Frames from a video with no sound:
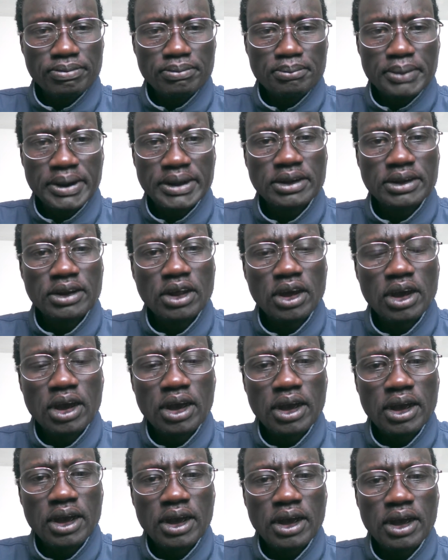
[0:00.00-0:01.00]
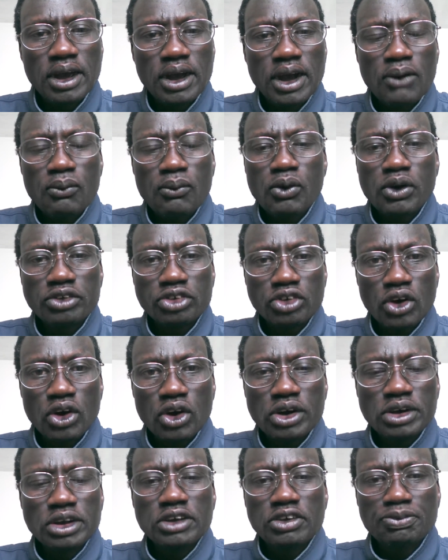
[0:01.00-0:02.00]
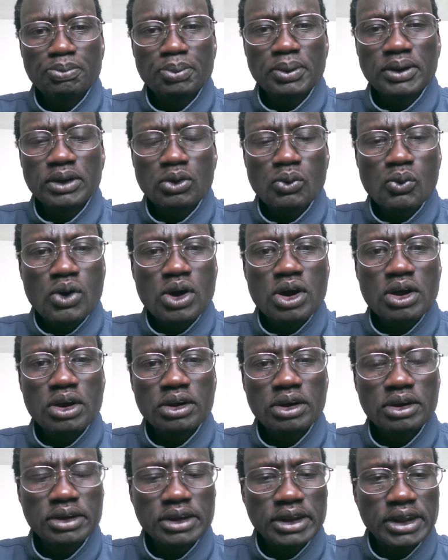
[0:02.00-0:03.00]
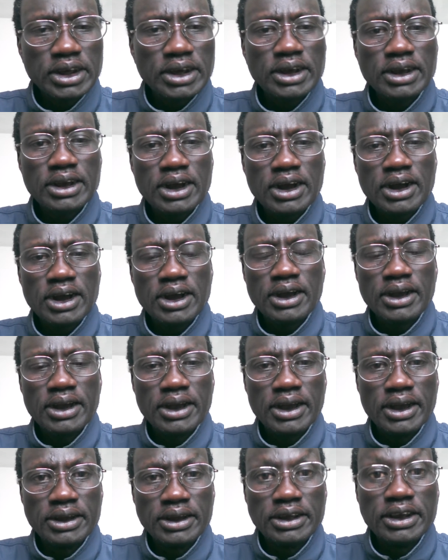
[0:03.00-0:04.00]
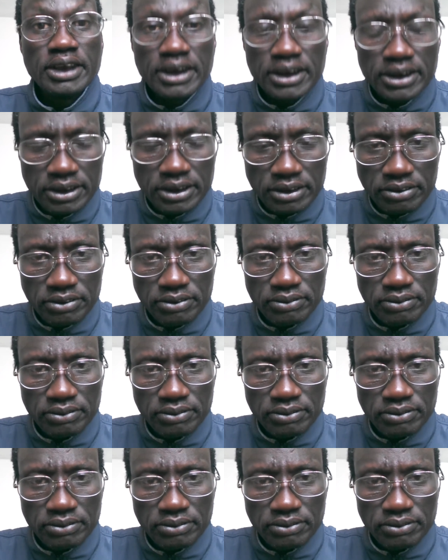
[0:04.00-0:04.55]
But I was only speaking Nuer, Dinka, and English.